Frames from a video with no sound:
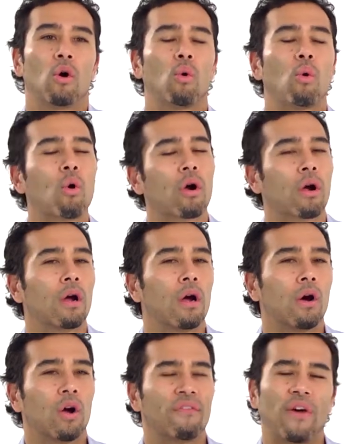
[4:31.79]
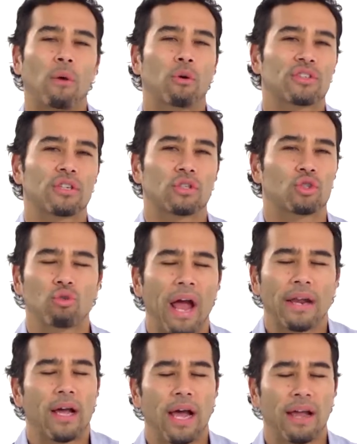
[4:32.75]
Or if I was going to
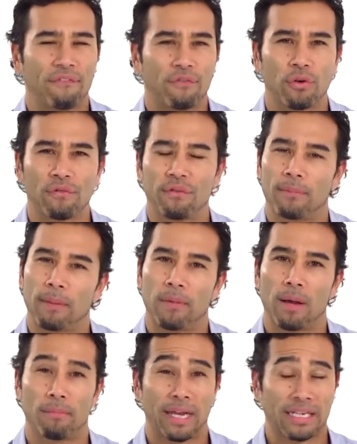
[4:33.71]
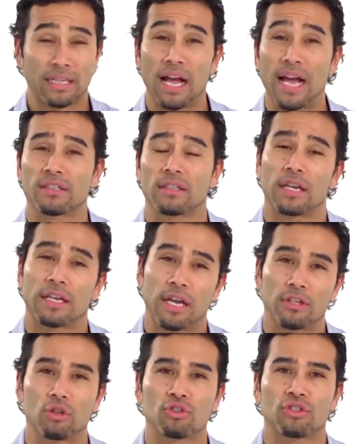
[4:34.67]
try to hide food from my mom in my closet like I
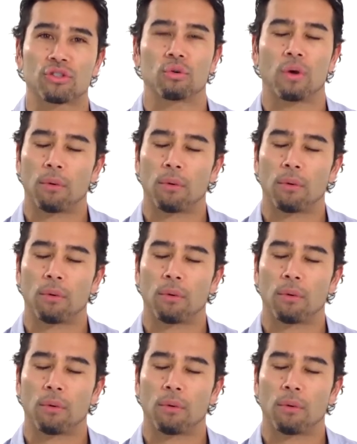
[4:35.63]
used to do,